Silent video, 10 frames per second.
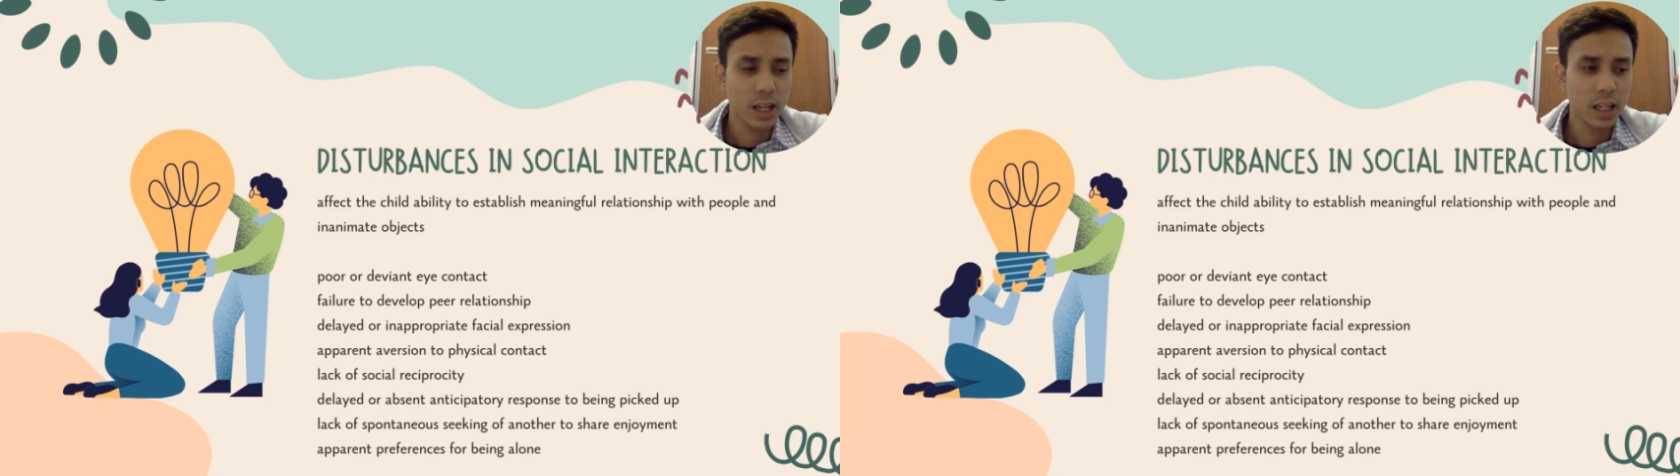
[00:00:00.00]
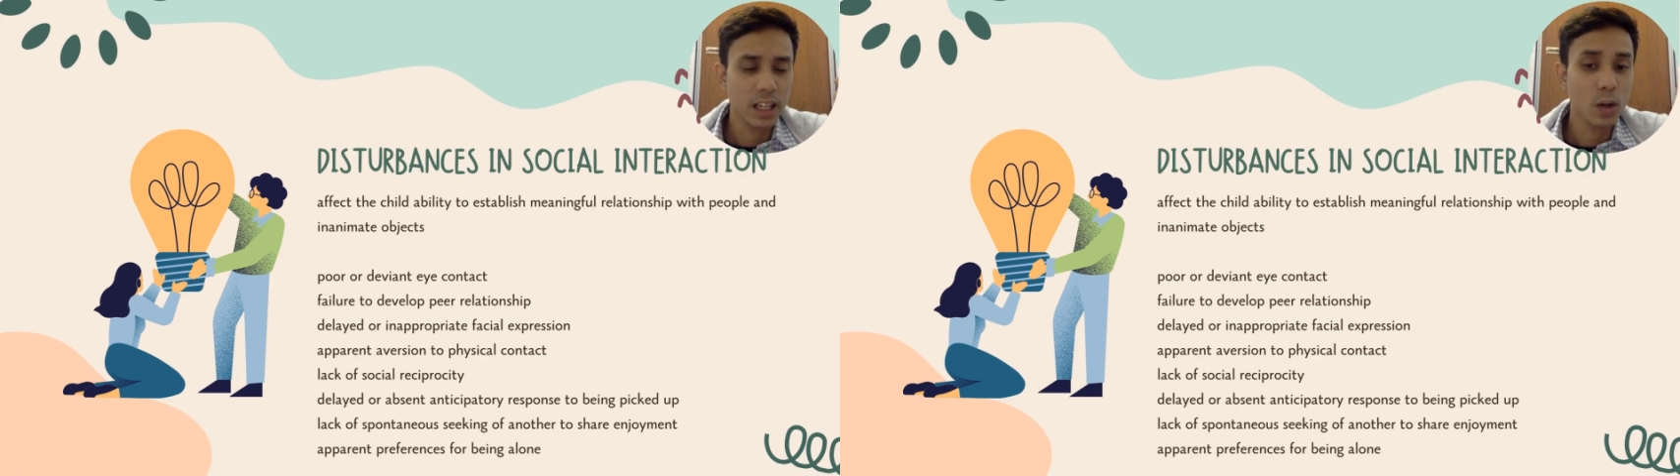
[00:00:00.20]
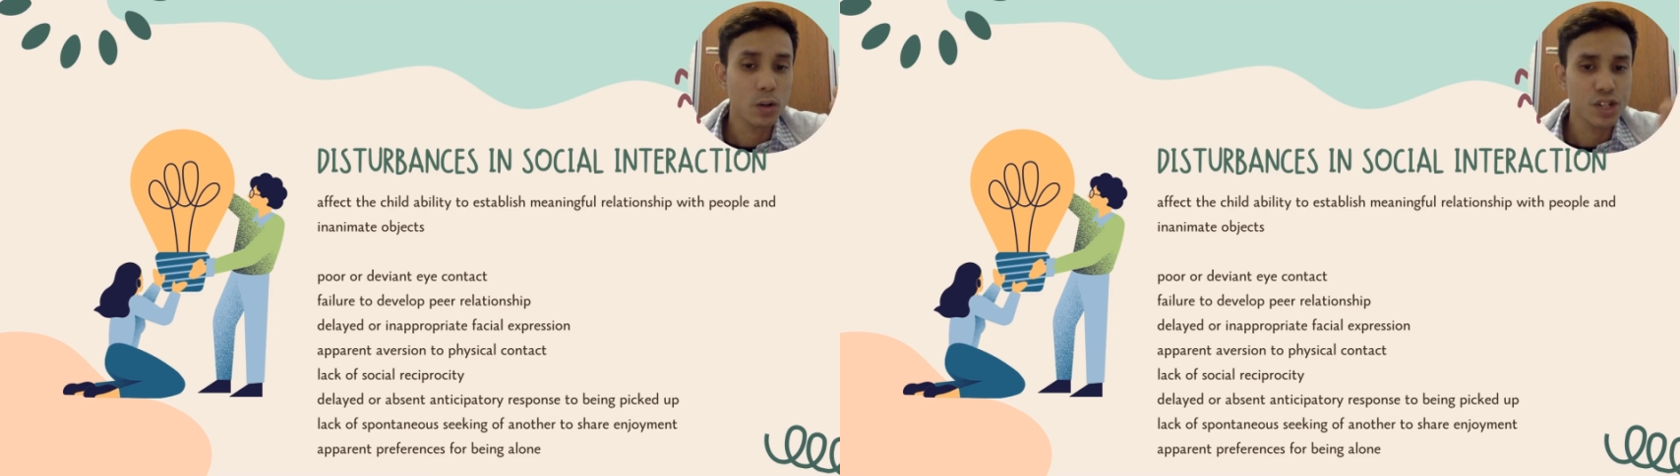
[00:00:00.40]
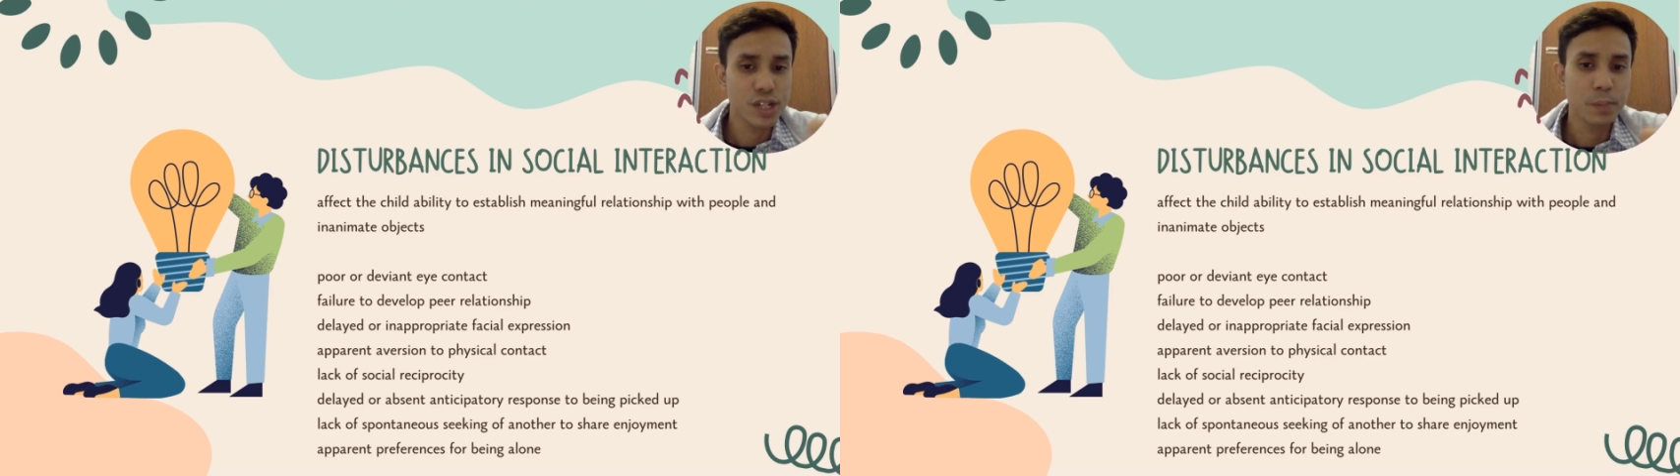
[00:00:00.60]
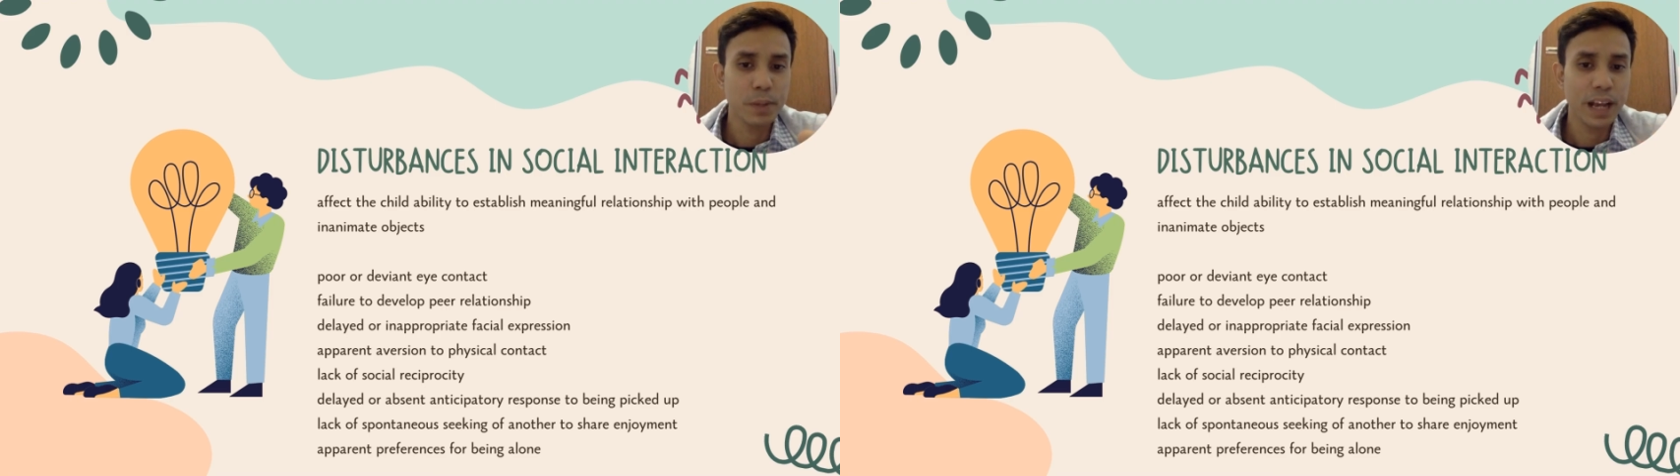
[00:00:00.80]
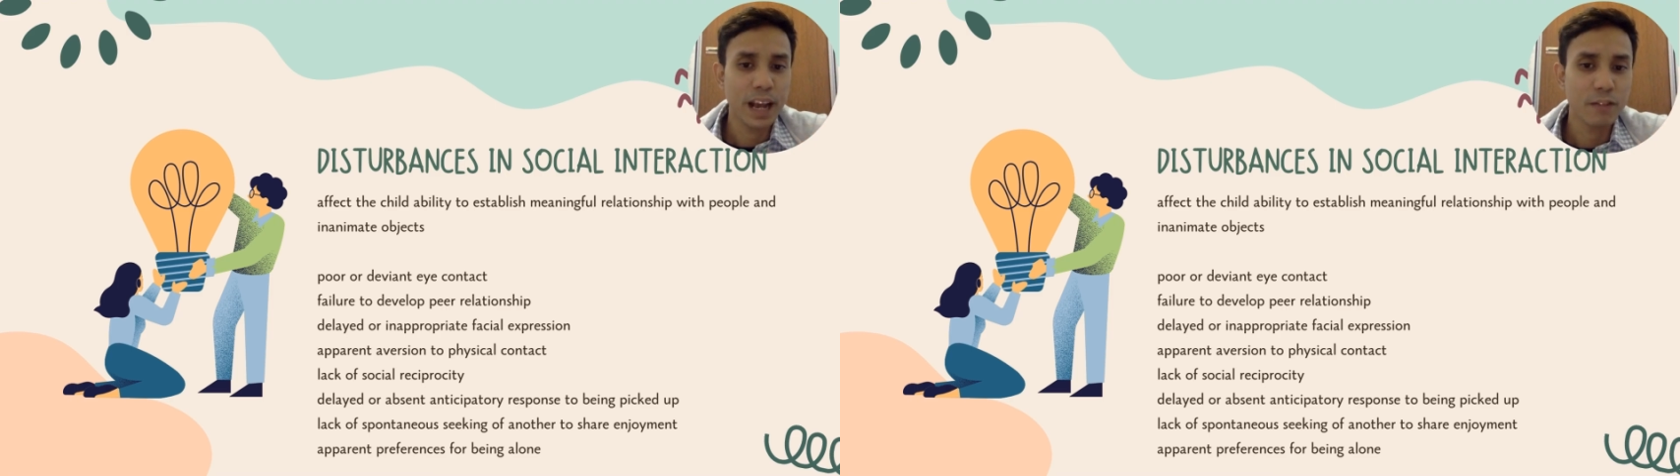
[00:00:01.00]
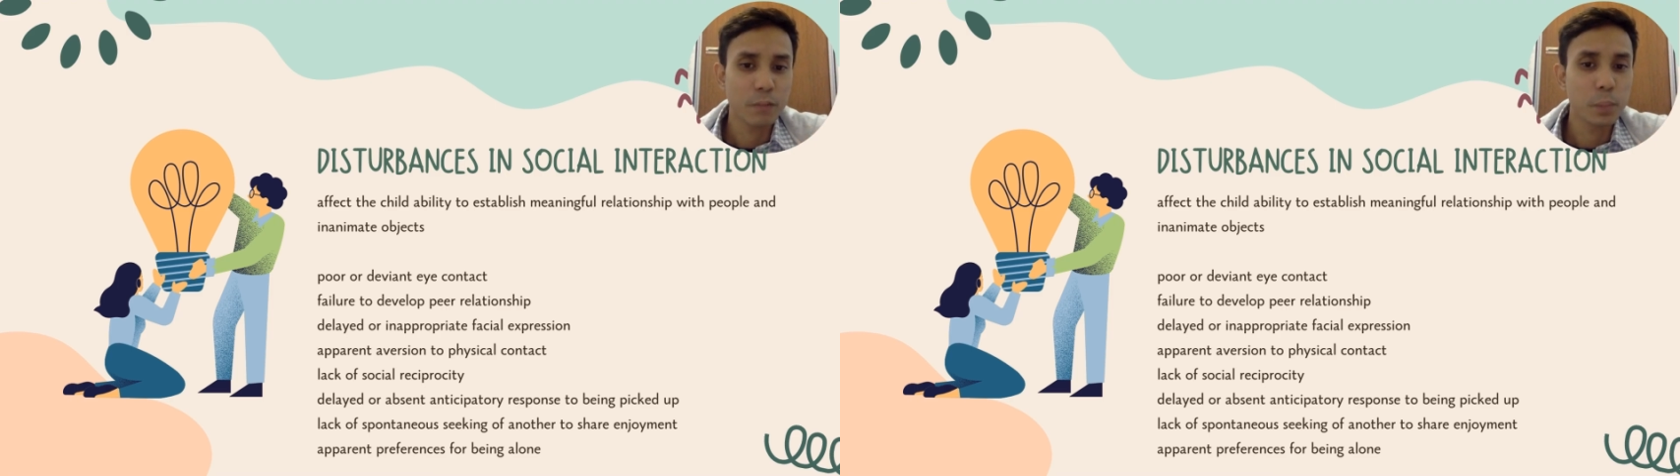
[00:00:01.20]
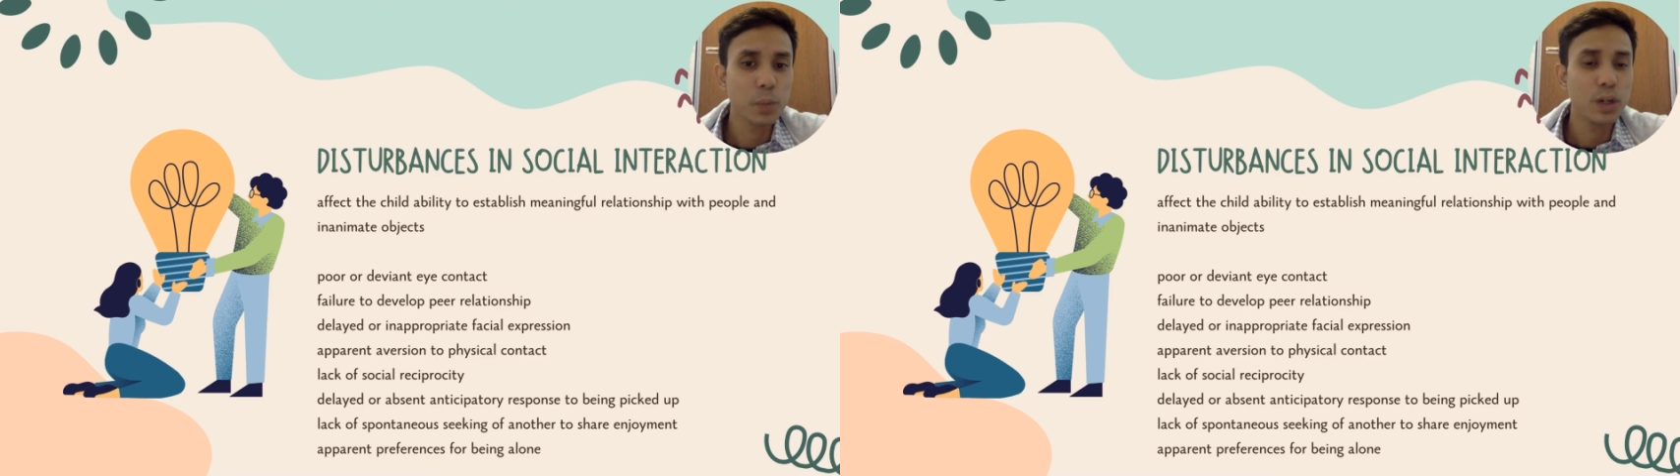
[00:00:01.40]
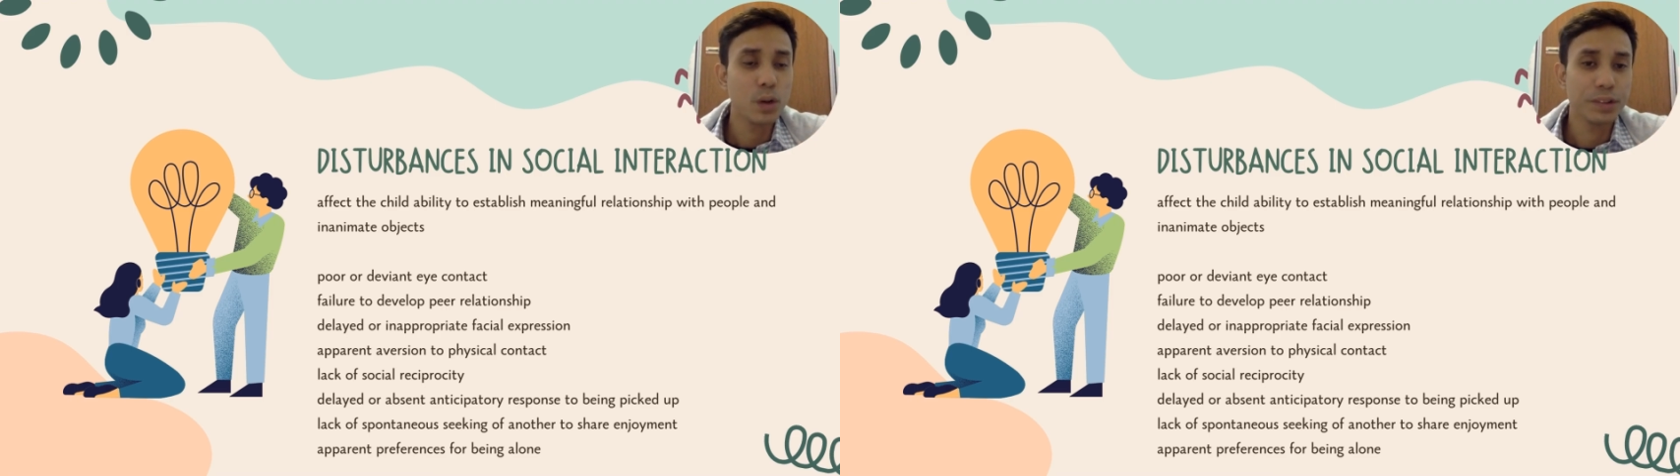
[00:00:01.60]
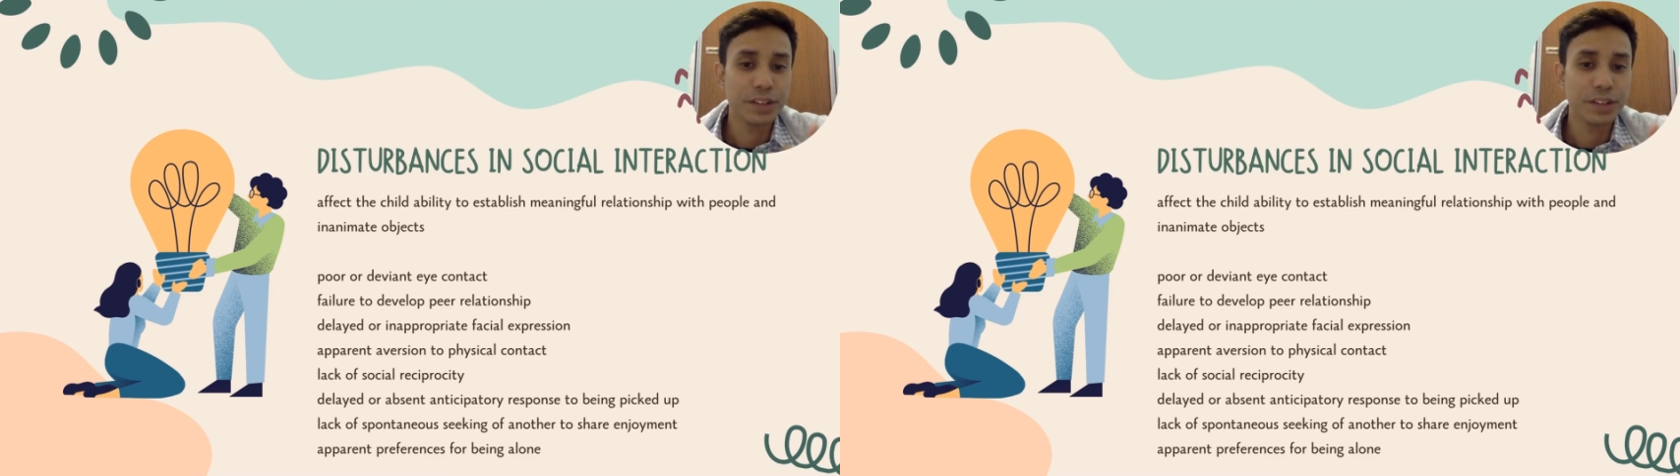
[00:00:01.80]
He or she may have poor or